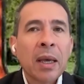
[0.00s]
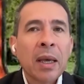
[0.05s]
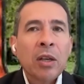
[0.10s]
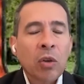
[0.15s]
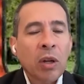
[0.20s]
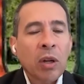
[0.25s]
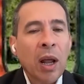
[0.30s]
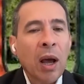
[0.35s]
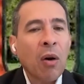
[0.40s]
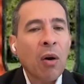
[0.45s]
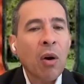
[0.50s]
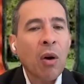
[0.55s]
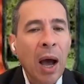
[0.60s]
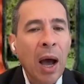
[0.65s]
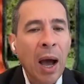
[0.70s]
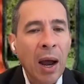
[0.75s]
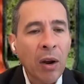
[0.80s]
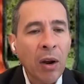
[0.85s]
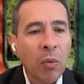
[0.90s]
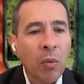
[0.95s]
So now,
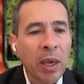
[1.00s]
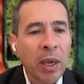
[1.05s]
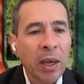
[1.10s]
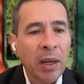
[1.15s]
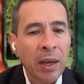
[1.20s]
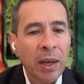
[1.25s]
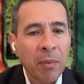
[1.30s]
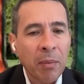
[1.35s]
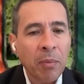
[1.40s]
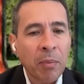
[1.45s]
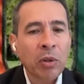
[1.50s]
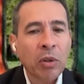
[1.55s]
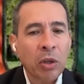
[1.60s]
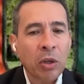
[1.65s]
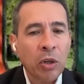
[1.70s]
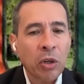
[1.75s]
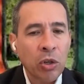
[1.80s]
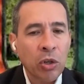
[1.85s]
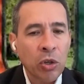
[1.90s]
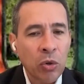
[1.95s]
how do we enable
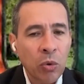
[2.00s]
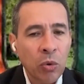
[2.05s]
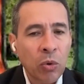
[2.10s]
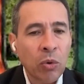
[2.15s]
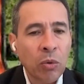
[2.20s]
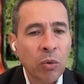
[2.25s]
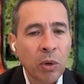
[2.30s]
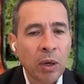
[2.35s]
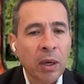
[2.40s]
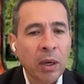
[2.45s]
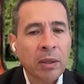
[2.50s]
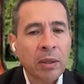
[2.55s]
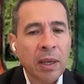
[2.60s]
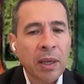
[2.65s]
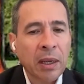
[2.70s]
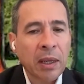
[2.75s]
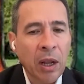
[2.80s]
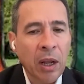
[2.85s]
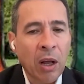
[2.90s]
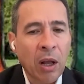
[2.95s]
new
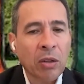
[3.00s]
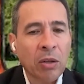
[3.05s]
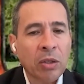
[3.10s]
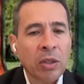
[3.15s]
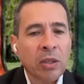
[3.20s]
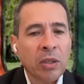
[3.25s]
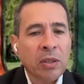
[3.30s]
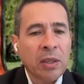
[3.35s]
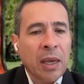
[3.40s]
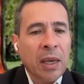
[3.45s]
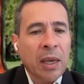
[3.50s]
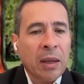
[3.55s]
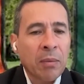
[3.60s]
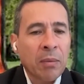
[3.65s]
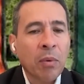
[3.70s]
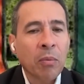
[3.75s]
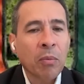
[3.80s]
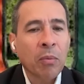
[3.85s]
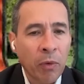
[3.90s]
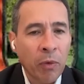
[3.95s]
technologies
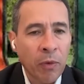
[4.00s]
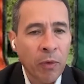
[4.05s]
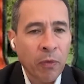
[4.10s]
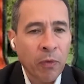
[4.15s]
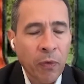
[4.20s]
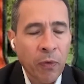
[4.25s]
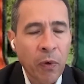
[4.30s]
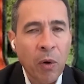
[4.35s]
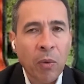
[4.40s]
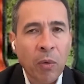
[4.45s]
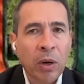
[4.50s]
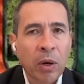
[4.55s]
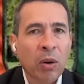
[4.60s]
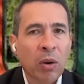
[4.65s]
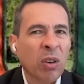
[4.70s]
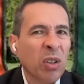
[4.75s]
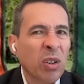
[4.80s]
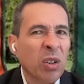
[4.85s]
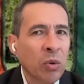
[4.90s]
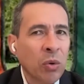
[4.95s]
and moving forward,
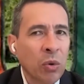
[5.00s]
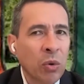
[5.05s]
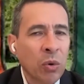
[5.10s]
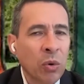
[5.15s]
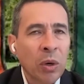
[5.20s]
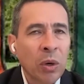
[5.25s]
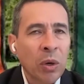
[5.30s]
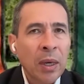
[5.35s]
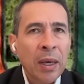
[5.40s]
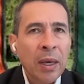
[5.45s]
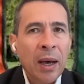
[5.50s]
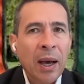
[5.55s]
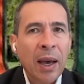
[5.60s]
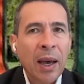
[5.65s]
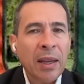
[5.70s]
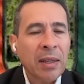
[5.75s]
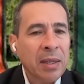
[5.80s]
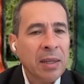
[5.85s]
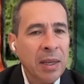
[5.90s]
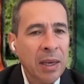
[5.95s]
or new
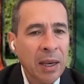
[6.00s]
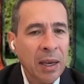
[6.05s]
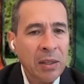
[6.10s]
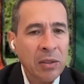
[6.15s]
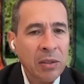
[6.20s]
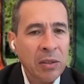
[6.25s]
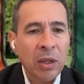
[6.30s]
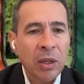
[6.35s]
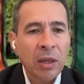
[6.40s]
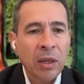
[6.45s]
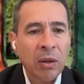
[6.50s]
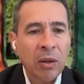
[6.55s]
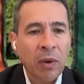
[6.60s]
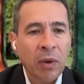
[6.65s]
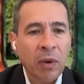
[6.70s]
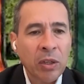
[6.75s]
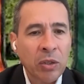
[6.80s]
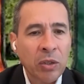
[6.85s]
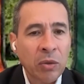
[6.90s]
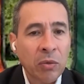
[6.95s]
ideas and
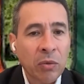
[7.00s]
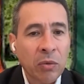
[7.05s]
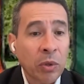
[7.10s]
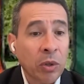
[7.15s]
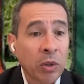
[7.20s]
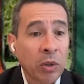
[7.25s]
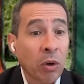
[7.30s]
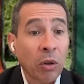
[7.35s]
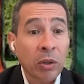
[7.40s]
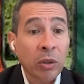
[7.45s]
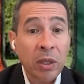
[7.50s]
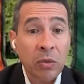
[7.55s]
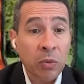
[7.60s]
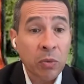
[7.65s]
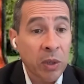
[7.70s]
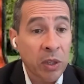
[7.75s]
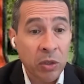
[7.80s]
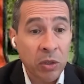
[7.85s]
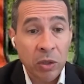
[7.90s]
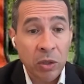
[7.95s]
innovation with all these
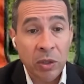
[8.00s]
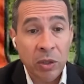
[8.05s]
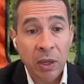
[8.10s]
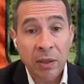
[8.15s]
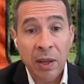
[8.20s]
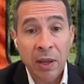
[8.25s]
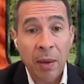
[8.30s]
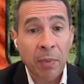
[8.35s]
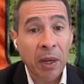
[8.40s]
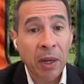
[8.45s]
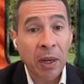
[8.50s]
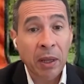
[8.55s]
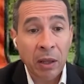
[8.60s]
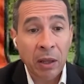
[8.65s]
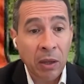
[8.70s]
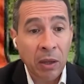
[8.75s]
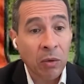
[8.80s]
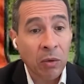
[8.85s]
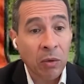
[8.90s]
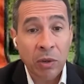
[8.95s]
research that's happening at
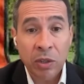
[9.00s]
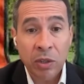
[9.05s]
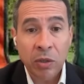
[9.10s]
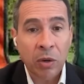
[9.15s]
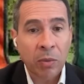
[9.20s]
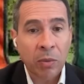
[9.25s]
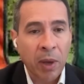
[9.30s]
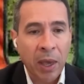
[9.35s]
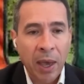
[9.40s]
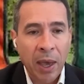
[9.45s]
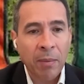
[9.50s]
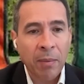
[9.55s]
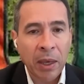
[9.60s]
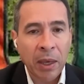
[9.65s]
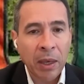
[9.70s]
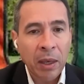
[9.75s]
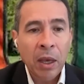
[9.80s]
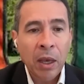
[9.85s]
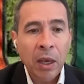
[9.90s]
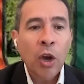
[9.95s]
the University of
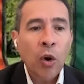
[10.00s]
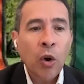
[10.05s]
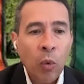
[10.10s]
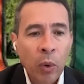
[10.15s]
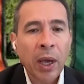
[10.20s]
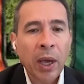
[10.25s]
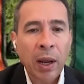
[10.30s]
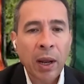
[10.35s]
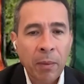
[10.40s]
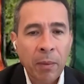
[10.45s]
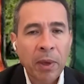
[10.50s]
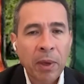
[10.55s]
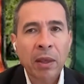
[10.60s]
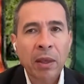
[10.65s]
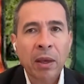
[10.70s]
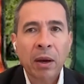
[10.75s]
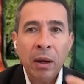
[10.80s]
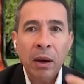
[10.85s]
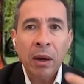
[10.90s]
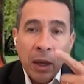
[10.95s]
Miami? We gotta be
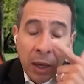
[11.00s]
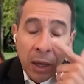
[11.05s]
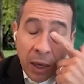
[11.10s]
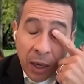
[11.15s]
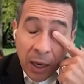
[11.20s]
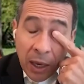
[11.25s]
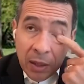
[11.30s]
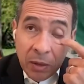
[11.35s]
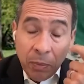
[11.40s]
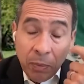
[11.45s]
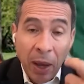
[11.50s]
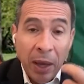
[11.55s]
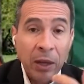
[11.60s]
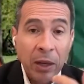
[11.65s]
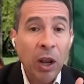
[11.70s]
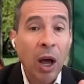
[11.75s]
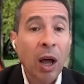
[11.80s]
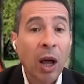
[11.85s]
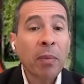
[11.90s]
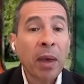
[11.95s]
there, is by
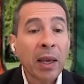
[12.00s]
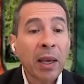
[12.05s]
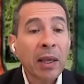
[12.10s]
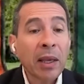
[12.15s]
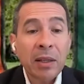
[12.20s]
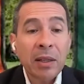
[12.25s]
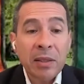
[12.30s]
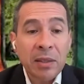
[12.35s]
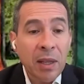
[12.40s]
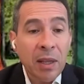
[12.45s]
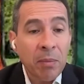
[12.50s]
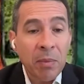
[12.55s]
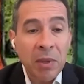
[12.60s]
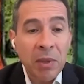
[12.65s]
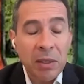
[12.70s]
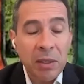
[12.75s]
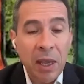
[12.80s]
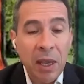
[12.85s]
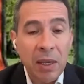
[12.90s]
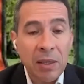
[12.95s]
not making the same
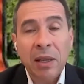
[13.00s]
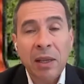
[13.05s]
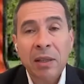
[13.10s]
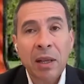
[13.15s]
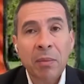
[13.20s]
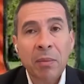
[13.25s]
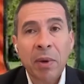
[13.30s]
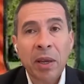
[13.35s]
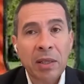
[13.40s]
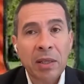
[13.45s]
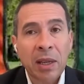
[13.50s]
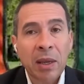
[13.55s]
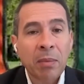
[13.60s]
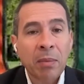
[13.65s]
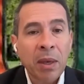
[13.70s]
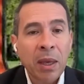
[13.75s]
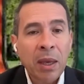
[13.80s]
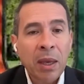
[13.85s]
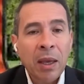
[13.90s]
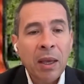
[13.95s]
mistakes. I tell my
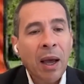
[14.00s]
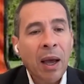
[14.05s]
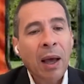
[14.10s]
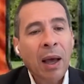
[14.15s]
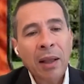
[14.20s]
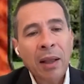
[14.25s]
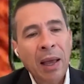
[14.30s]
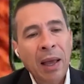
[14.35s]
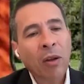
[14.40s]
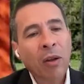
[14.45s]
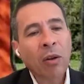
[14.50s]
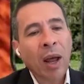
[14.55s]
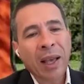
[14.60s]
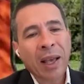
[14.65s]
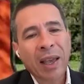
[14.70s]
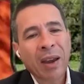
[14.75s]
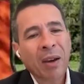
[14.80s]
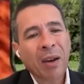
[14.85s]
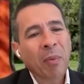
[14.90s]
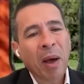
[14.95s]
team, I
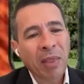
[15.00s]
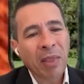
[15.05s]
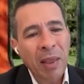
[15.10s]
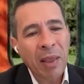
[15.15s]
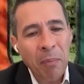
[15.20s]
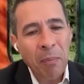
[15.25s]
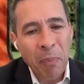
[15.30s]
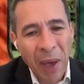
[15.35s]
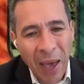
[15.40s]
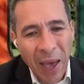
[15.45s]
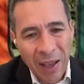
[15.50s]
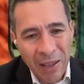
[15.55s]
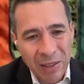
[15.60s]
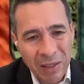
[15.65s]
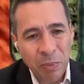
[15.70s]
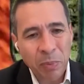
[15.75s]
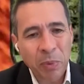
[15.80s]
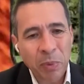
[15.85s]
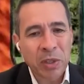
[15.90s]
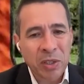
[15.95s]
care about the
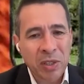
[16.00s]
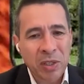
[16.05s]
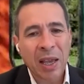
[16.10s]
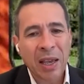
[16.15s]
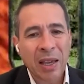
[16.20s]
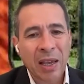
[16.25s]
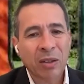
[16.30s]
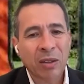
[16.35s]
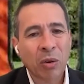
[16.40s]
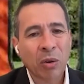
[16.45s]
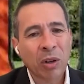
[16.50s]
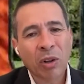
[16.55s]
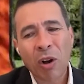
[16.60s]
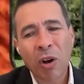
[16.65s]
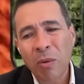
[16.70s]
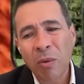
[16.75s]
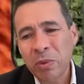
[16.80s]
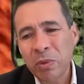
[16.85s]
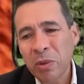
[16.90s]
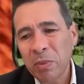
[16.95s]
past per se. Don't
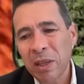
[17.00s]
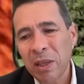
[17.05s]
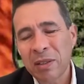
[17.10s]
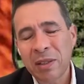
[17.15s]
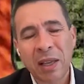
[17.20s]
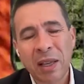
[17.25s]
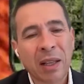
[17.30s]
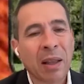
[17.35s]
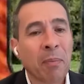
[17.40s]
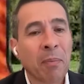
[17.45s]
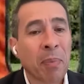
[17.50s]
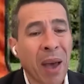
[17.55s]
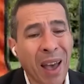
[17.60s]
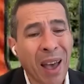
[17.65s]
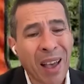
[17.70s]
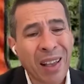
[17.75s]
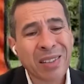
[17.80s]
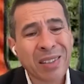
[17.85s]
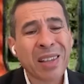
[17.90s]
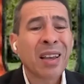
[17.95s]
come to me and say in the
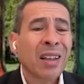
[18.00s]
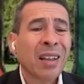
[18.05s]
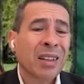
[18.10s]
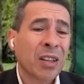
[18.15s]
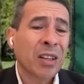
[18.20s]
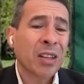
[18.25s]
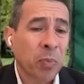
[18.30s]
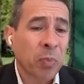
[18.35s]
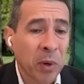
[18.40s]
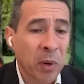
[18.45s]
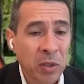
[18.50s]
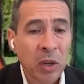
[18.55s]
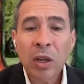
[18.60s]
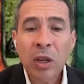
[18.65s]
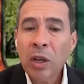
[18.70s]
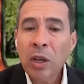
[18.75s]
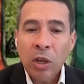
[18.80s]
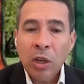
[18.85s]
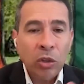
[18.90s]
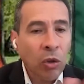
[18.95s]
past, this person,
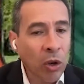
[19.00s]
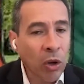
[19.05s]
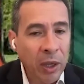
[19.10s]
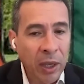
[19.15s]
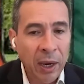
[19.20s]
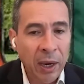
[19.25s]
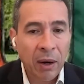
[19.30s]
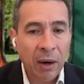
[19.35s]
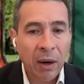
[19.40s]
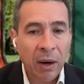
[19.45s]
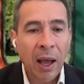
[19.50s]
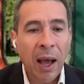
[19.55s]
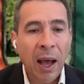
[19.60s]
don't care.